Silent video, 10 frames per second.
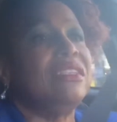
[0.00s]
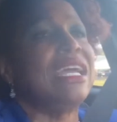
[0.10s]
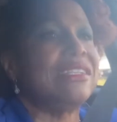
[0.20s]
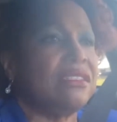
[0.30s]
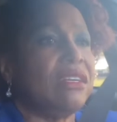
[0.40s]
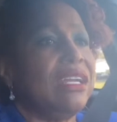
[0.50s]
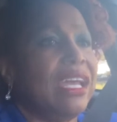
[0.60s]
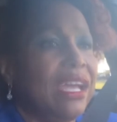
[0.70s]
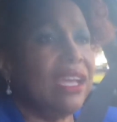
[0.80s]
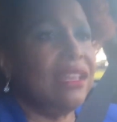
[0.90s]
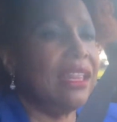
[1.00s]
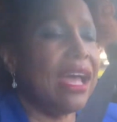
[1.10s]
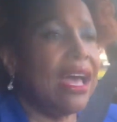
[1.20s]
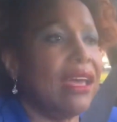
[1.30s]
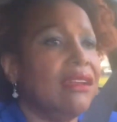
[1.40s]
yesterday
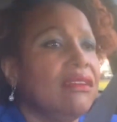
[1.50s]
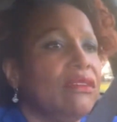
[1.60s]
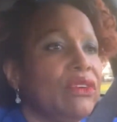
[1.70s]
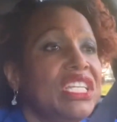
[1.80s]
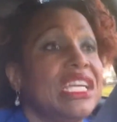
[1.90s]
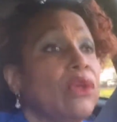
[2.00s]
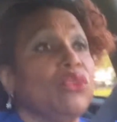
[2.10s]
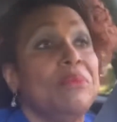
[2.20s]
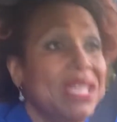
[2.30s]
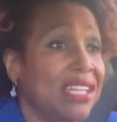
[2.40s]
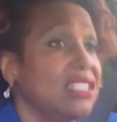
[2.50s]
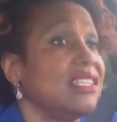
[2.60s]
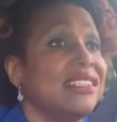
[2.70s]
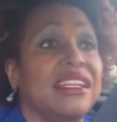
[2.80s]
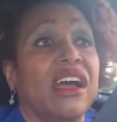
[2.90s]
that reached out to me and
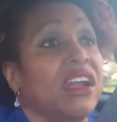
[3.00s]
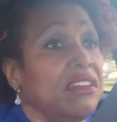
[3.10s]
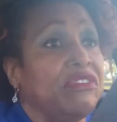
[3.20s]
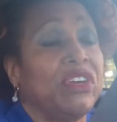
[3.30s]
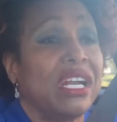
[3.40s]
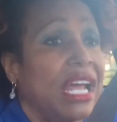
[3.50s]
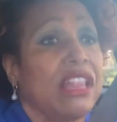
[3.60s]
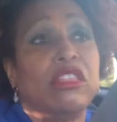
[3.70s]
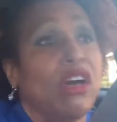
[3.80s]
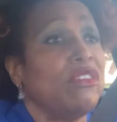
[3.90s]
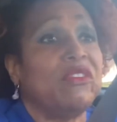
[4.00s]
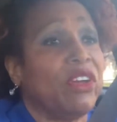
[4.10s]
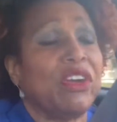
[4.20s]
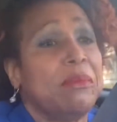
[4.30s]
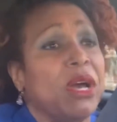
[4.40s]
she's a darling friend and I love her
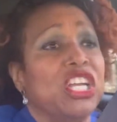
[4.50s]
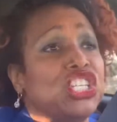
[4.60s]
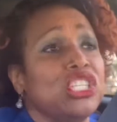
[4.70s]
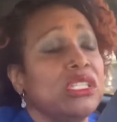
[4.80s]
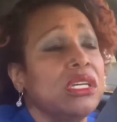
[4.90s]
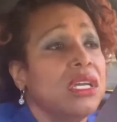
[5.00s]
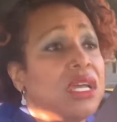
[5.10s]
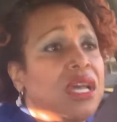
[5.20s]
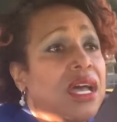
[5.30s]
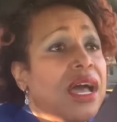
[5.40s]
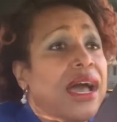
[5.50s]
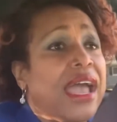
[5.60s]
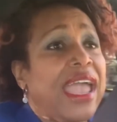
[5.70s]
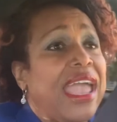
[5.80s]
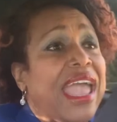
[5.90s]
very much.
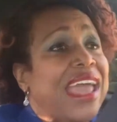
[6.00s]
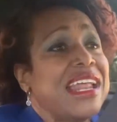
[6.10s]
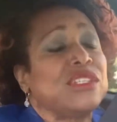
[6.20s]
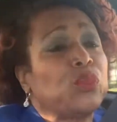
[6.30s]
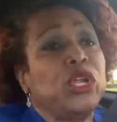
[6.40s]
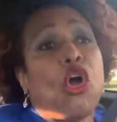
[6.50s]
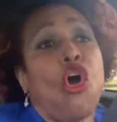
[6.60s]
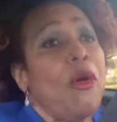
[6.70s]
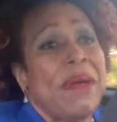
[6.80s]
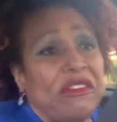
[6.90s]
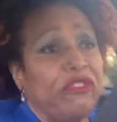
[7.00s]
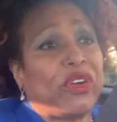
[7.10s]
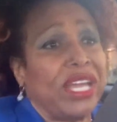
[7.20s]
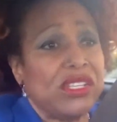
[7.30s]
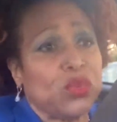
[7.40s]
And as with all my
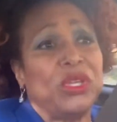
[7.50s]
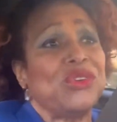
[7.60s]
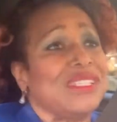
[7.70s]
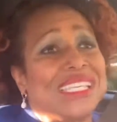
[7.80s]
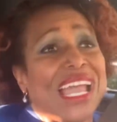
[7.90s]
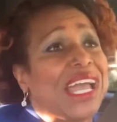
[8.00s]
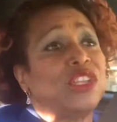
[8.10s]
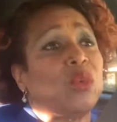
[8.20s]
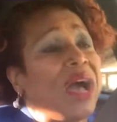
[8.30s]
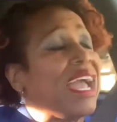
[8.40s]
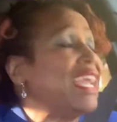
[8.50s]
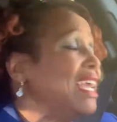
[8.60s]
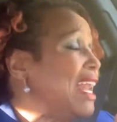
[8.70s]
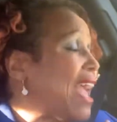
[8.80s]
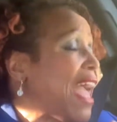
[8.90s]
friends, we don't see eye to eye
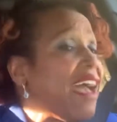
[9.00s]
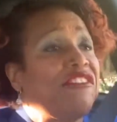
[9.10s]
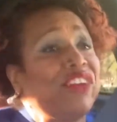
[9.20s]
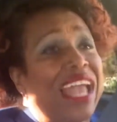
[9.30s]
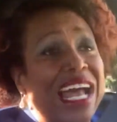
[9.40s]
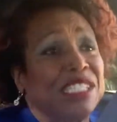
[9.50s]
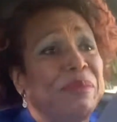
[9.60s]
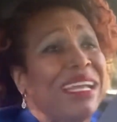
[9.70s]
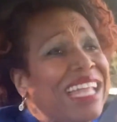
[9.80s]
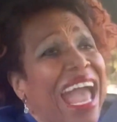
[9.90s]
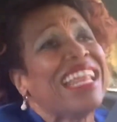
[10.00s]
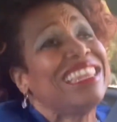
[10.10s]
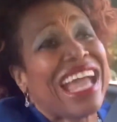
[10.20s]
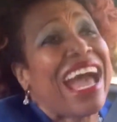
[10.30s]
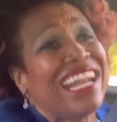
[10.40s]
in every aspect,
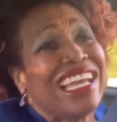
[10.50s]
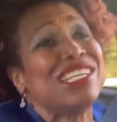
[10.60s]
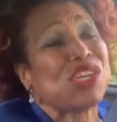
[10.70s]
and that is